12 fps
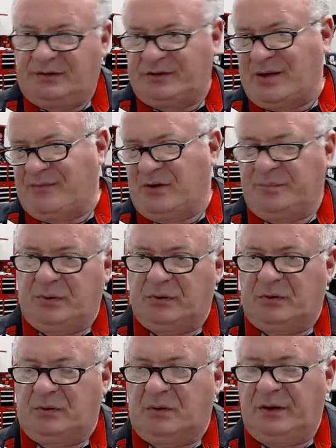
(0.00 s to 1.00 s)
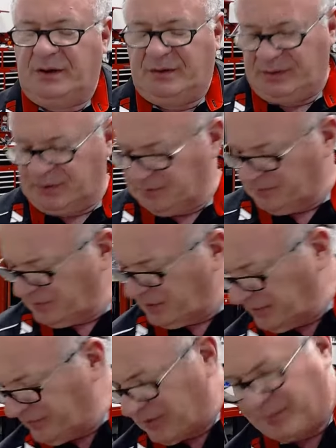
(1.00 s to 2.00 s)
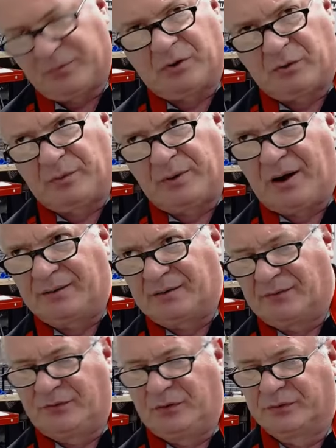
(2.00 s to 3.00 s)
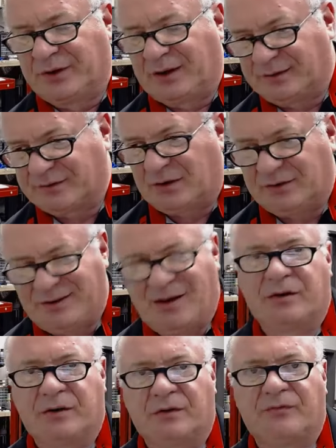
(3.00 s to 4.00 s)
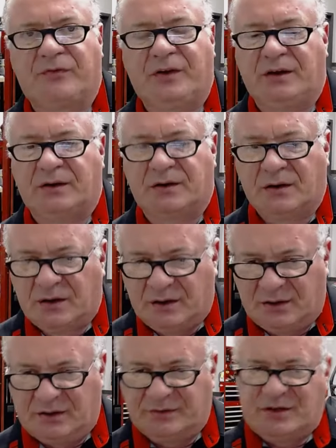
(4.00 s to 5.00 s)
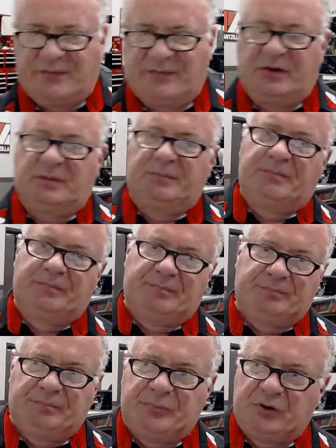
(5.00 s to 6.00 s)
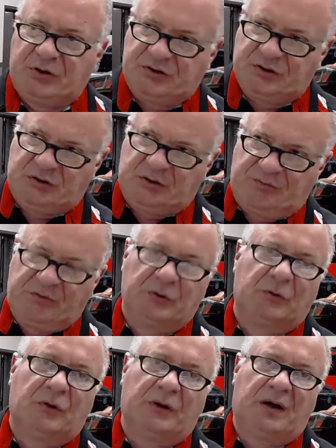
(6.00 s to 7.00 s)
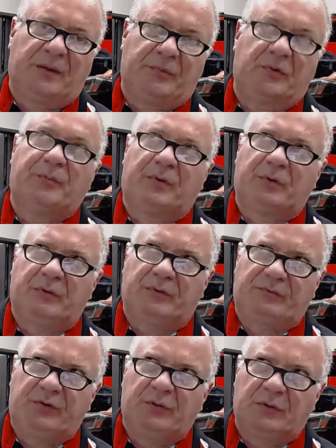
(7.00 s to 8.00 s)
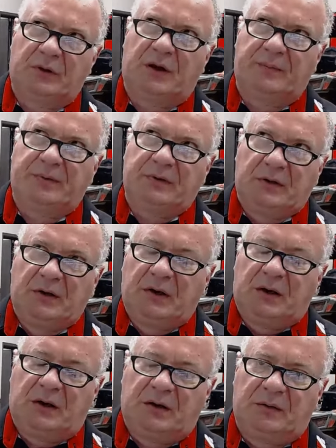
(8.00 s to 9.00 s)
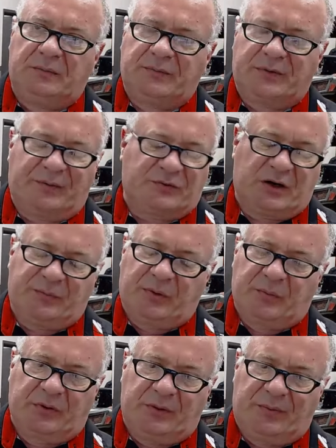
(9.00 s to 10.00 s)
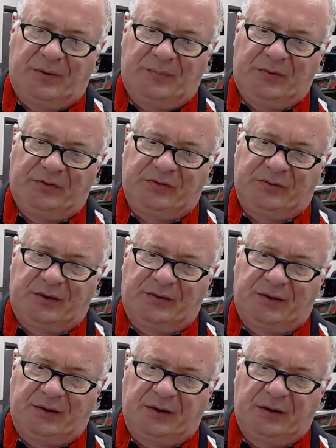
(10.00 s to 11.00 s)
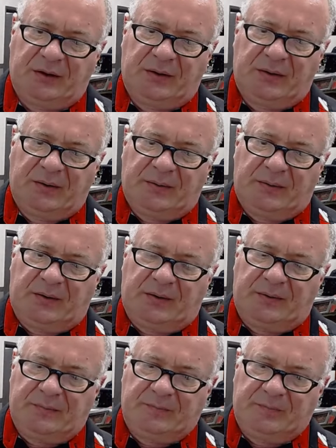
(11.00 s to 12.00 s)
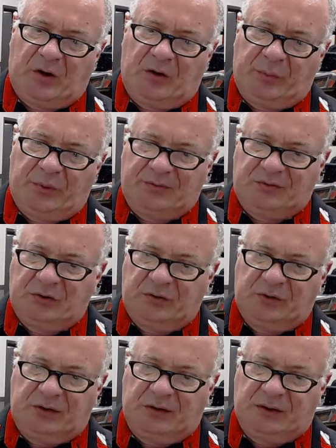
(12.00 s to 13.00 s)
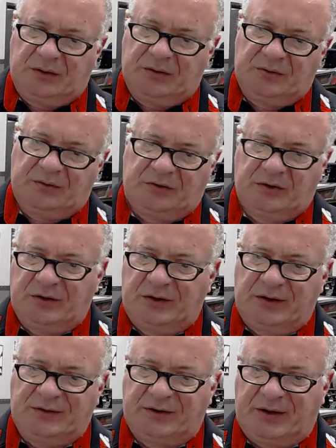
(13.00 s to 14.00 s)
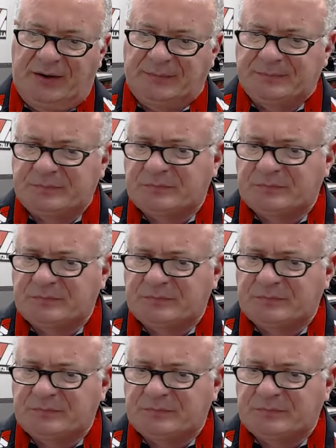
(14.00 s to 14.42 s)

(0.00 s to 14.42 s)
having to pull, and then, if I'm correct, the fuel tank's down at your feet, and it's having to push the fuel up or pull the fuel up I'm trying to remember where the pump is on that thing, all the way up to the intake.